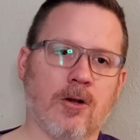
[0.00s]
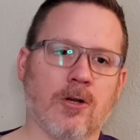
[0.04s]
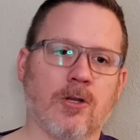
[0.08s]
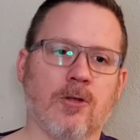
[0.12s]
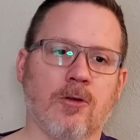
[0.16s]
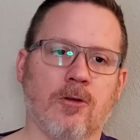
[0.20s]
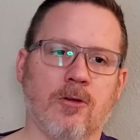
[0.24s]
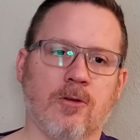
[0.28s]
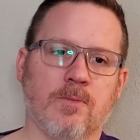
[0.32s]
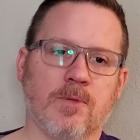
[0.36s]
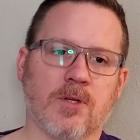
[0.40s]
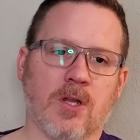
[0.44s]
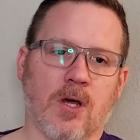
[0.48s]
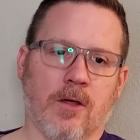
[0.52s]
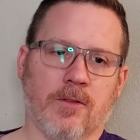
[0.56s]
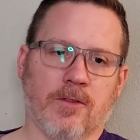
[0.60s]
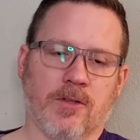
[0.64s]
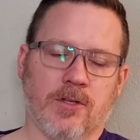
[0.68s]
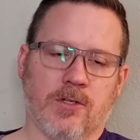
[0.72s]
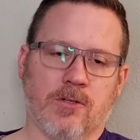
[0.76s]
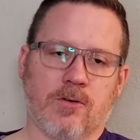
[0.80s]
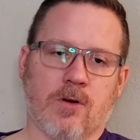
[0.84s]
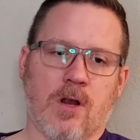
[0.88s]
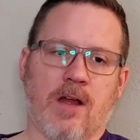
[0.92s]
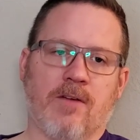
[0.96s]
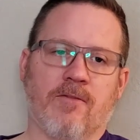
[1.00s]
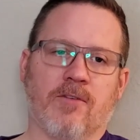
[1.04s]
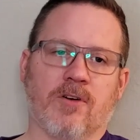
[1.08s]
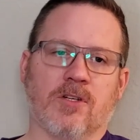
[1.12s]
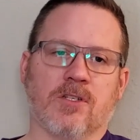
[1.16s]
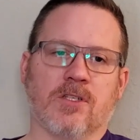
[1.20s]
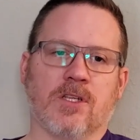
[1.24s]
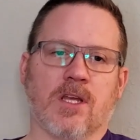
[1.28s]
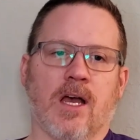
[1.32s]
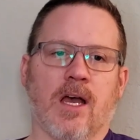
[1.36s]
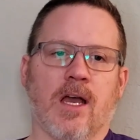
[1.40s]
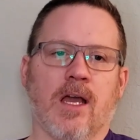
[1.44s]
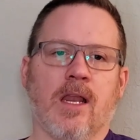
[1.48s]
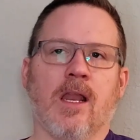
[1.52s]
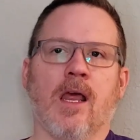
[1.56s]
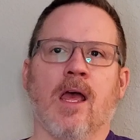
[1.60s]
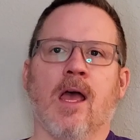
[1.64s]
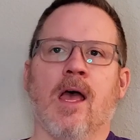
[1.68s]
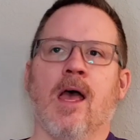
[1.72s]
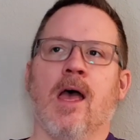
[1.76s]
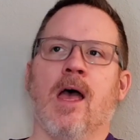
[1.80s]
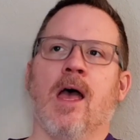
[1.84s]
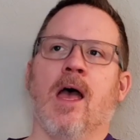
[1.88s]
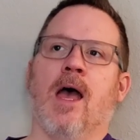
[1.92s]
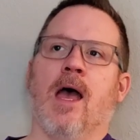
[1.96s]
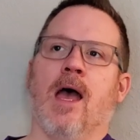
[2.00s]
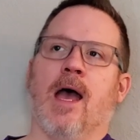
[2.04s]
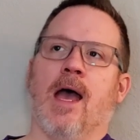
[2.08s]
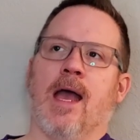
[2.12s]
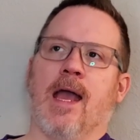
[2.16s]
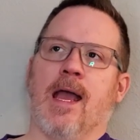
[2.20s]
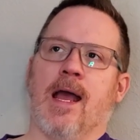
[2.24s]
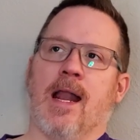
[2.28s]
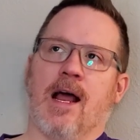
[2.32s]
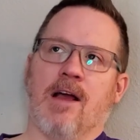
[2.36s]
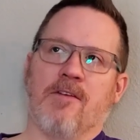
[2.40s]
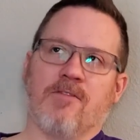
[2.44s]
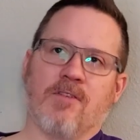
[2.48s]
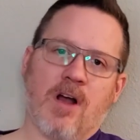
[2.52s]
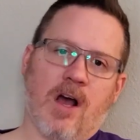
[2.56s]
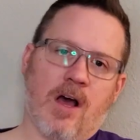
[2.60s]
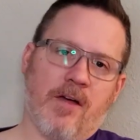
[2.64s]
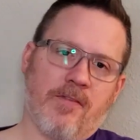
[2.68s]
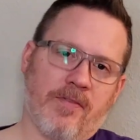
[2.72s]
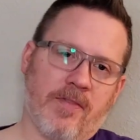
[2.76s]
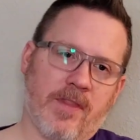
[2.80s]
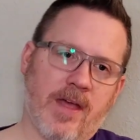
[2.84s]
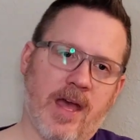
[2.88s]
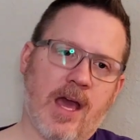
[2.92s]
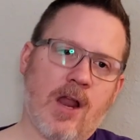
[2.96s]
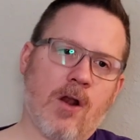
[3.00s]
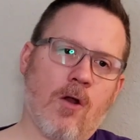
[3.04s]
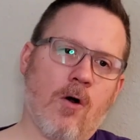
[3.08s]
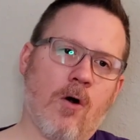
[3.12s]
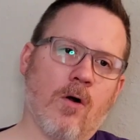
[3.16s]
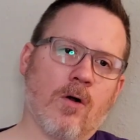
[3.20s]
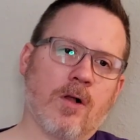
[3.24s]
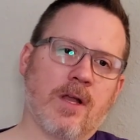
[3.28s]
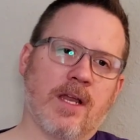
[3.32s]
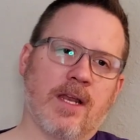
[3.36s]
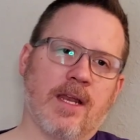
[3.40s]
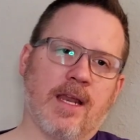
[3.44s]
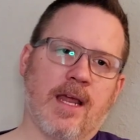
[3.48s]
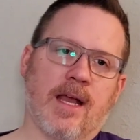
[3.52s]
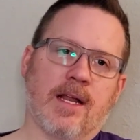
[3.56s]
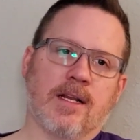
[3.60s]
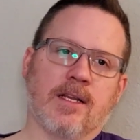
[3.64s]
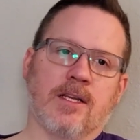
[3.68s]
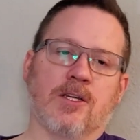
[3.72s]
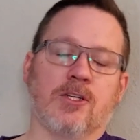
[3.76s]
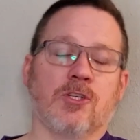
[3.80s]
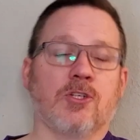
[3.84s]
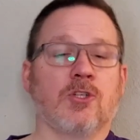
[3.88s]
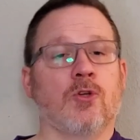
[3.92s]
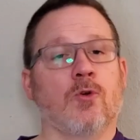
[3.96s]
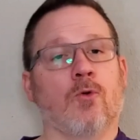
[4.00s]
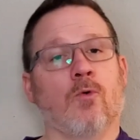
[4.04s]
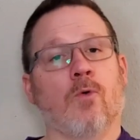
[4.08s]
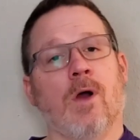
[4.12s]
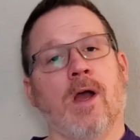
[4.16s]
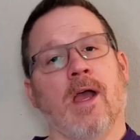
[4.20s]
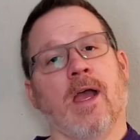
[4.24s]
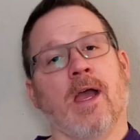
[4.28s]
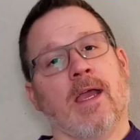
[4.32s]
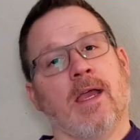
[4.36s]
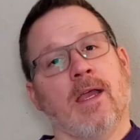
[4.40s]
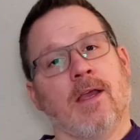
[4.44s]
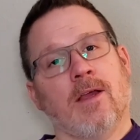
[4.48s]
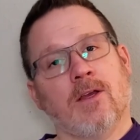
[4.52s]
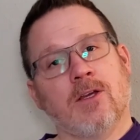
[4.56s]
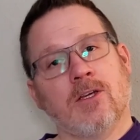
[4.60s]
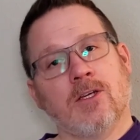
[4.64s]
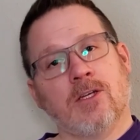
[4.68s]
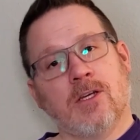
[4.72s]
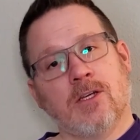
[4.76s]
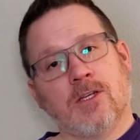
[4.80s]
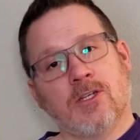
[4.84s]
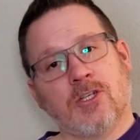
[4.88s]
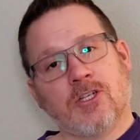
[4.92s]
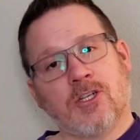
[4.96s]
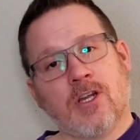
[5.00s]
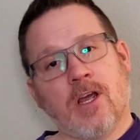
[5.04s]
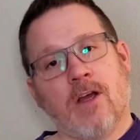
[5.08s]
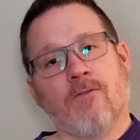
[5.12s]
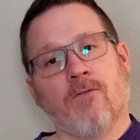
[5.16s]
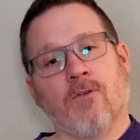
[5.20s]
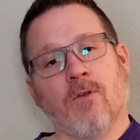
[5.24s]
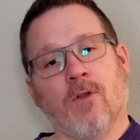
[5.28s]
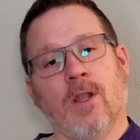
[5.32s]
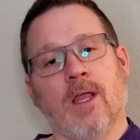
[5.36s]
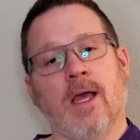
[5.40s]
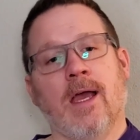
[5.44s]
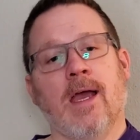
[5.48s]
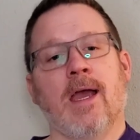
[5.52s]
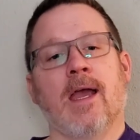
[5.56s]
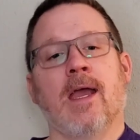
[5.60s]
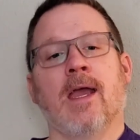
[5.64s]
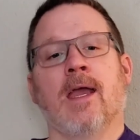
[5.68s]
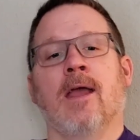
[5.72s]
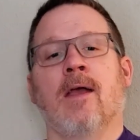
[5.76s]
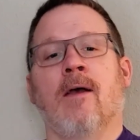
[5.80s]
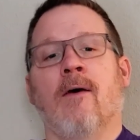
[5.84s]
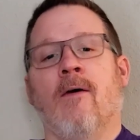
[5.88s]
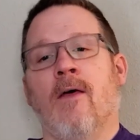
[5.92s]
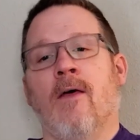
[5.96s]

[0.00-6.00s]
tubes on the driver's side. And I've gotten that all connected to a Chevrolet